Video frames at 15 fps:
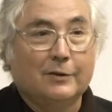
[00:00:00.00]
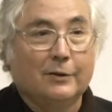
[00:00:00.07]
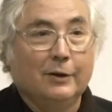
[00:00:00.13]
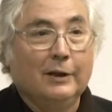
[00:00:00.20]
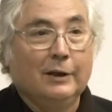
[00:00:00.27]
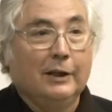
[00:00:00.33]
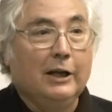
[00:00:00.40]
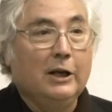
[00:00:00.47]
So
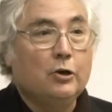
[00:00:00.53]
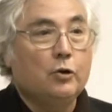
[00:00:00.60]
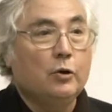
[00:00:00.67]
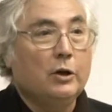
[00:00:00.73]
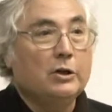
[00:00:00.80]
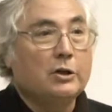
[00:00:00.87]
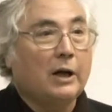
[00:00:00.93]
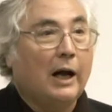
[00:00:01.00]
the issue
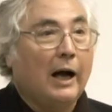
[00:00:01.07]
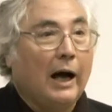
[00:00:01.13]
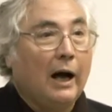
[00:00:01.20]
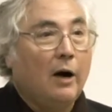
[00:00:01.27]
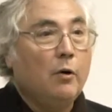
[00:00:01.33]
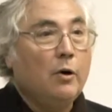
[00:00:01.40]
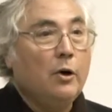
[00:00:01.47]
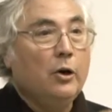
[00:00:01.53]
is
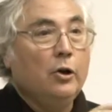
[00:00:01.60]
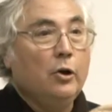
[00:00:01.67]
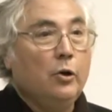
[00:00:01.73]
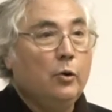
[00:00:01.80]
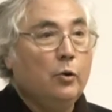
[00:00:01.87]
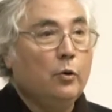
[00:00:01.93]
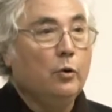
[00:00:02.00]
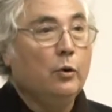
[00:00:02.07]
how
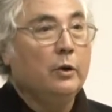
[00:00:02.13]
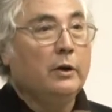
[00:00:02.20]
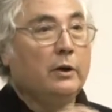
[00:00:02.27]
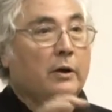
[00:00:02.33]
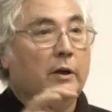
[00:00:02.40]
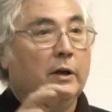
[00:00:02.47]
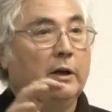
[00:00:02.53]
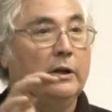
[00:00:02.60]
you
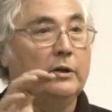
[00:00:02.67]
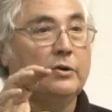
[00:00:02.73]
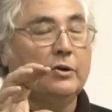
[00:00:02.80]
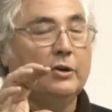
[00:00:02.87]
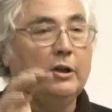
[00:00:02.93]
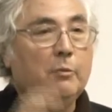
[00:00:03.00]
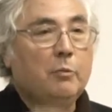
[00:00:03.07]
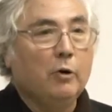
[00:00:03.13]

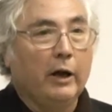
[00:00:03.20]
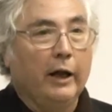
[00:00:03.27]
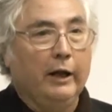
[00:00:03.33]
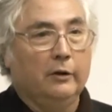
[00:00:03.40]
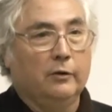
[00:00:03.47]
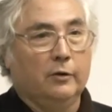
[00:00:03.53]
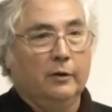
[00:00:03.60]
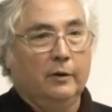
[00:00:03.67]

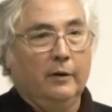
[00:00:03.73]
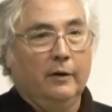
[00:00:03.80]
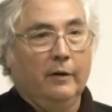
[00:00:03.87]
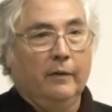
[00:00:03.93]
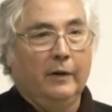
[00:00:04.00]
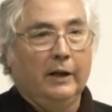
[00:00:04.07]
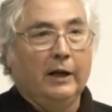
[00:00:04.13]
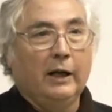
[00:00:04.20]
stimulate
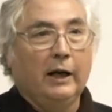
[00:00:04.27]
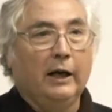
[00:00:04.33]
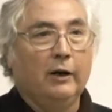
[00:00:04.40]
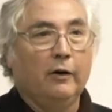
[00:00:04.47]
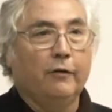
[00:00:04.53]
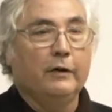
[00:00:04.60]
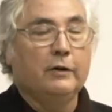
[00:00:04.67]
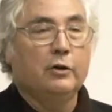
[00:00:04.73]
the
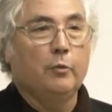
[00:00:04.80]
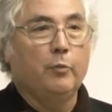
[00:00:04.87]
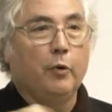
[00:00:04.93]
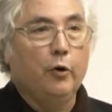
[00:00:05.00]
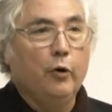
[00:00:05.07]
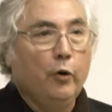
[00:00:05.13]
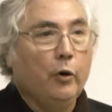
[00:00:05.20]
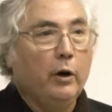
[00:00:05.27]
kind of
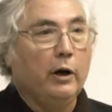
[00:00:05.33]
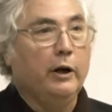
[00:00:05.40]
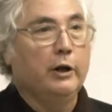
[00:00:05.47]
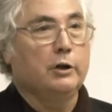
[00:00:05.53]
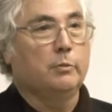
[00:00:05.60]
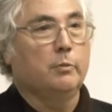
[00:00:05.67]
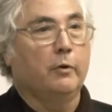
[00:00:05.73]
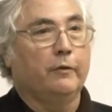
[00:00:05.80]

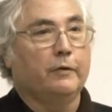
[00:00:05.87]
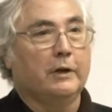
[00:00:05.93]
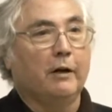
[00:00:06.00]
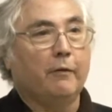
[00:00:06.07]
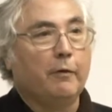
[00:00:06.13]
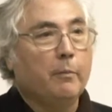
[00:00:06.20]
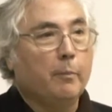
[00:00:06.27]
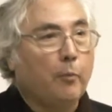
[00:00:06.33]
entrepreneurialism of
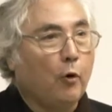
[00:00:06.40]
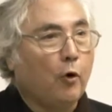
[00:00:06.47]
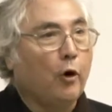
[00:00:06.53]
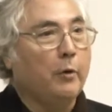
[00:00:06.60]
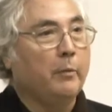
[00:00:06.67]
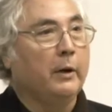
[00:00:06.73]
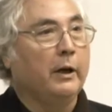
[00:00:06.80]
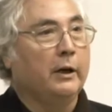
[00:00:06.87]

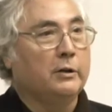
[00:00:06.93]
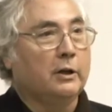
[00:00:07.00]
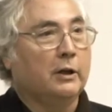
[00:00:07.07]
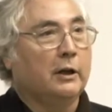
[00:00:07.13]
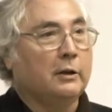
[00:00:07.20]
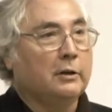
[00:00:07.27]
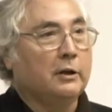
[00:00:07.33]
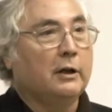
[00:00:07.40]
self-employment,
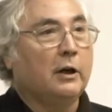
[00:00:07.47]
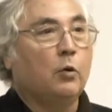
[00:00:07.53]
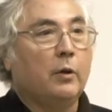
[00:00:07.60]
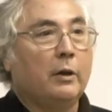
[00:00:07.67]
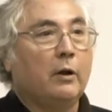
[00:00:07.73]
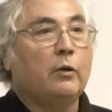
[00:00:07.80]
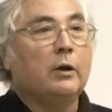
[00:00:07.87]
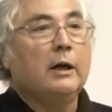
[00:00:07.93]
etc.,
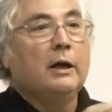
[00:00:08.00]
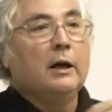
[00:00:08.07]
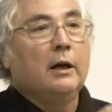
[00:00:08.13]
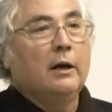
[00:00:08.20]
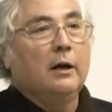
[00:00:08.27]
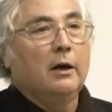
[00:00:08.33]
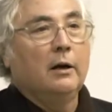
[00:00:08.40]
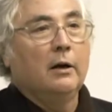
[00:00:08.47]
without,
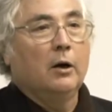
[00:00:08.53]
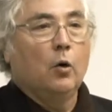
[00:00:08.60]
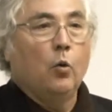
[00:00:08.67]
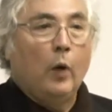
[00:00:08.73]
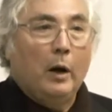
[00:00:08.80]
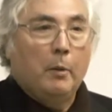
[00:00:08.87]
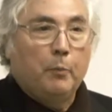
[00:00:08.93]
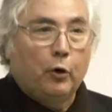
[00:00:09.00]

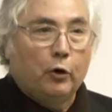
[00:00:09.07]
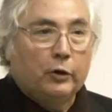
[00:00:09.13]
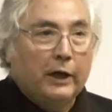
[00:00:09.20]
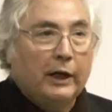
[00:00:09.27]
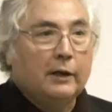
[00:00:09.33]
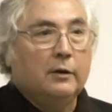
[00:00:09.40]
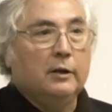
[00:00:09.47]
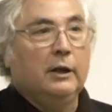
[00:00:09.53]
while
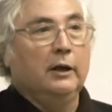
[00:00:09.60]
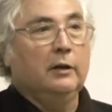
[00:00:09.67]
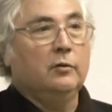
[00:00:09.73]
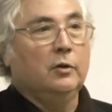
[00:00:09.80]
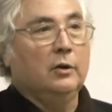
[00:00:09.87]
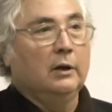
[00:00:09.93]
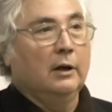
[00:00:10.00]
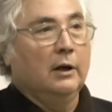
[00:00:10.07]
protecting
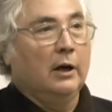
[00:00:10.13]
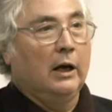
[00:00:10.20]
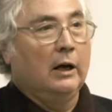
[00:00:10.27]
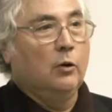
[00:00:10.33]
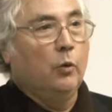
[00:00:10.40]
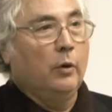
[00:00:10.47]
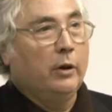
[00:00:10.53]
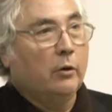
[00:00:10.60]
it
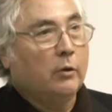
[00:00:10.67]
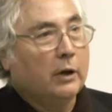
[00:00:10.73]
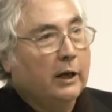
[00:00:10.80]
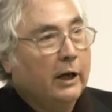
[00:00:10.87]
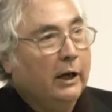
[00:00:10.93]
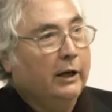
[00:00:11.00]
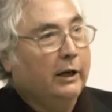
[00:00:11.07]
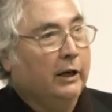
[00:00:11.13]
and without
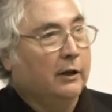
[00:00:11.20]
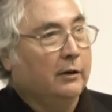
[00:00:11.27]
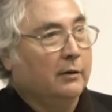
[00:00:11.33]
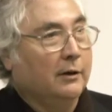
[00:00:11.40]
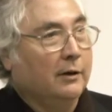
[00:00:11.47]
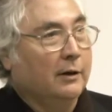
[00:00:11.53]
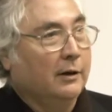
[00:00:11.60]
killing it.